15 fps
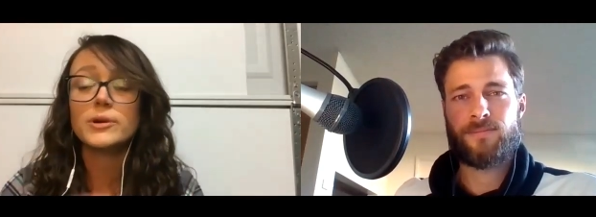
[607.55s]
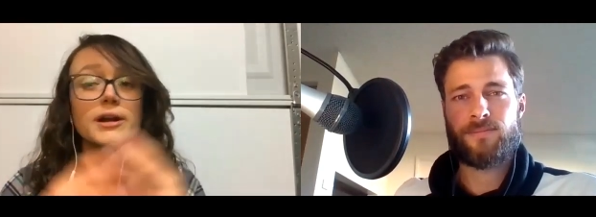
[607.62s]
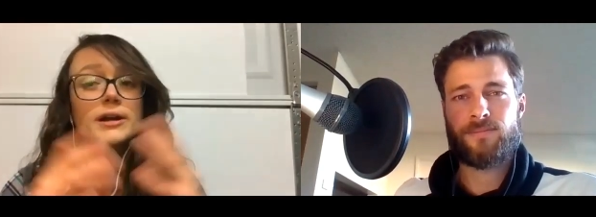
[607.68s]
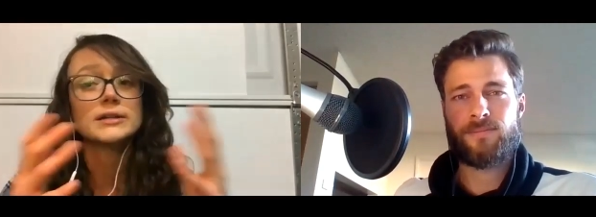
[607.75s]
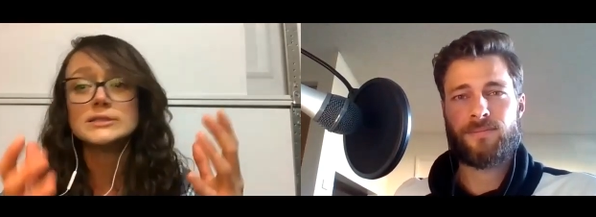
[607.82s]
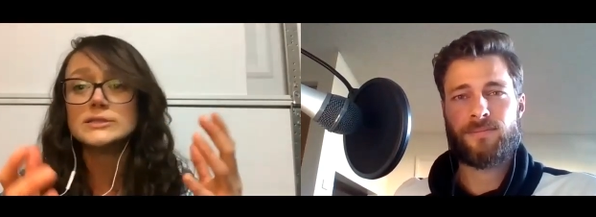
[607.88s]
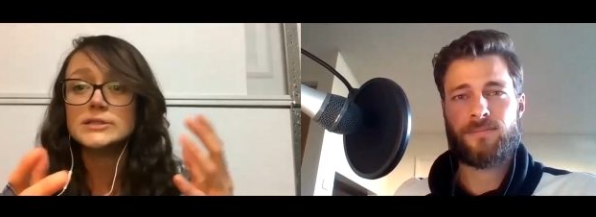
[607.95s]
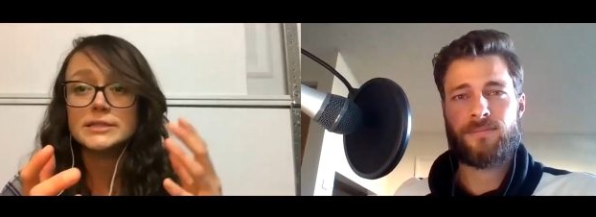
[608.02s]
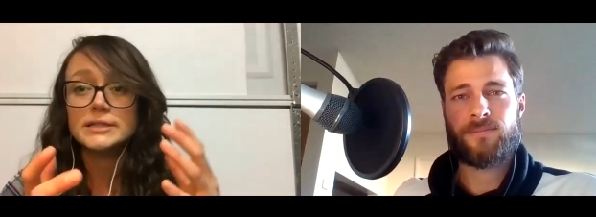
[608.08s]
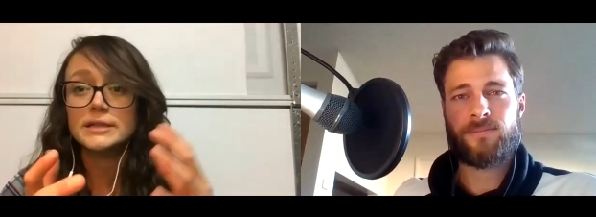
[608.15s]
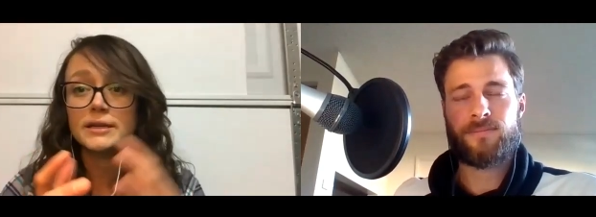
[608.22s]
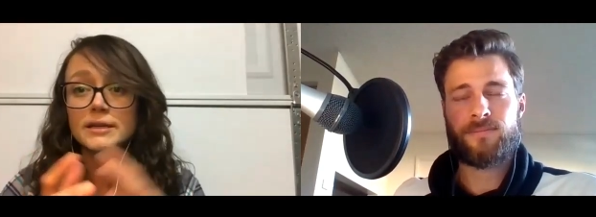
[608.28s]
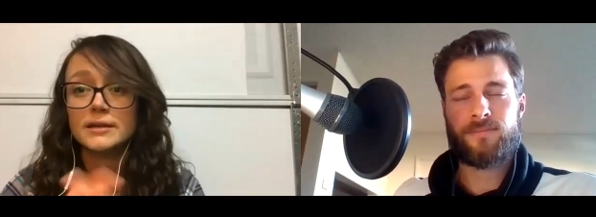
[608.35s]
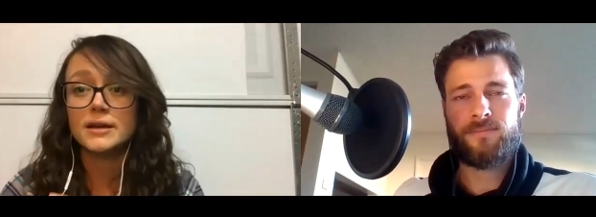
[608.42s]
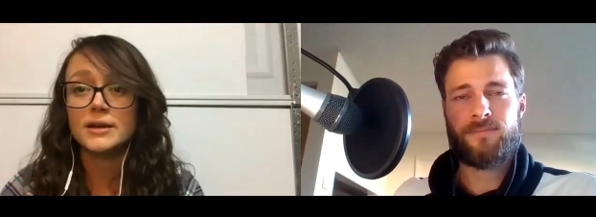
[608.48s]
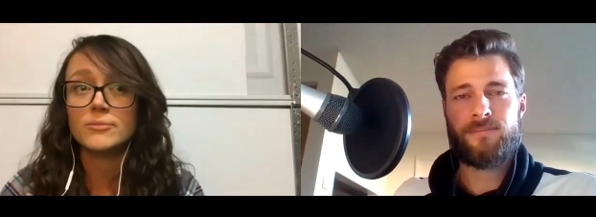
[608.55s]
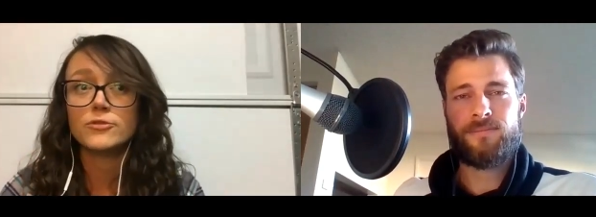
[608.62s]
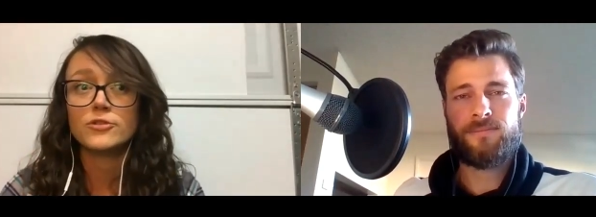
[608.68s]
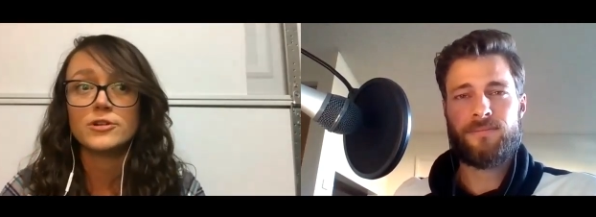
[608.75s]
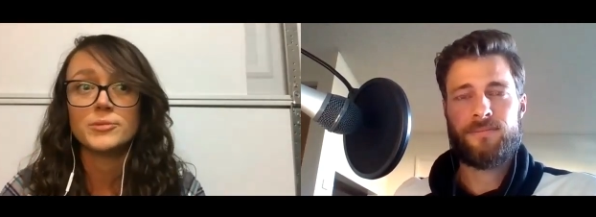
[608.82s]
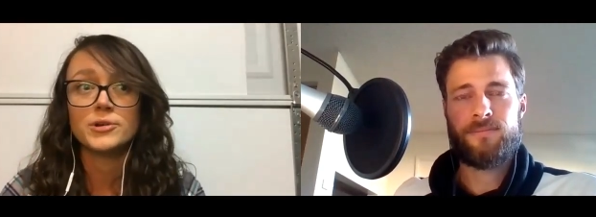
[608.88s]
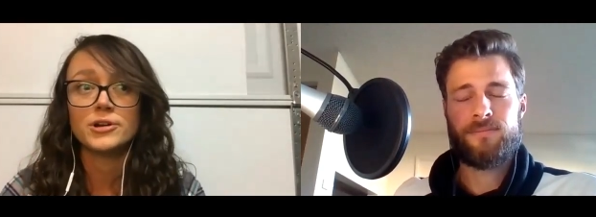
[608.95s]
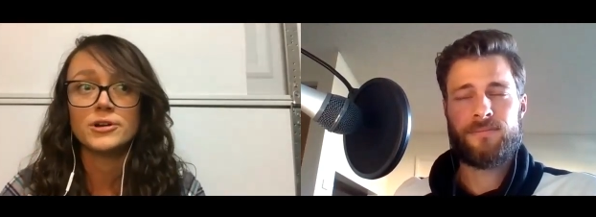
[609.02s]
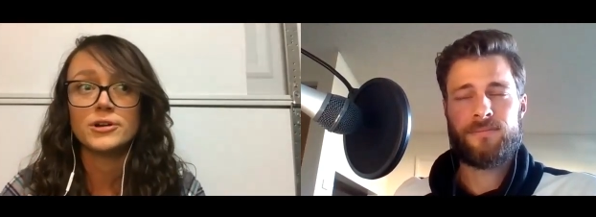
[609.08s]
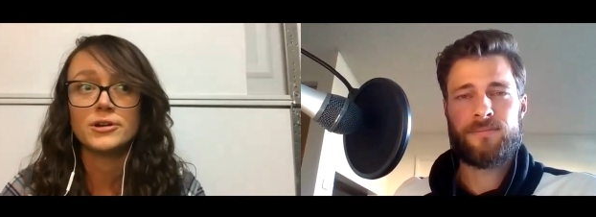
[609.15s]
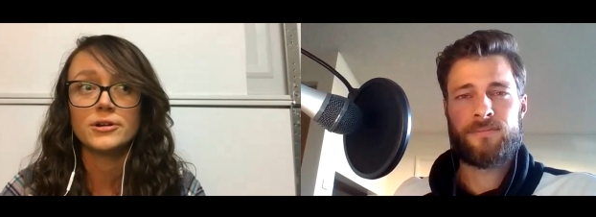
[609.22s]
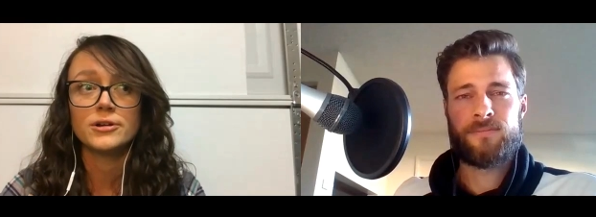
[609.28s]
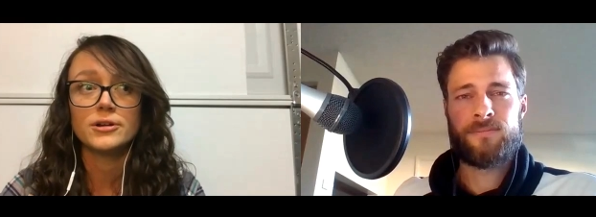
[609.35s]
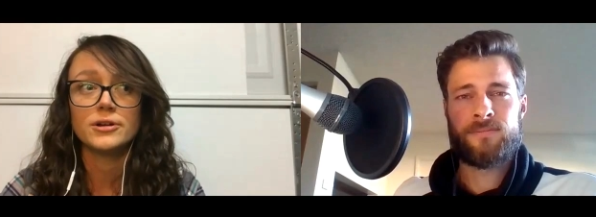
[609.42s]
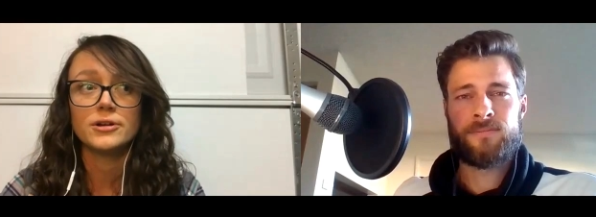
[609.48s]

Speaker 1: but I also didn't come from a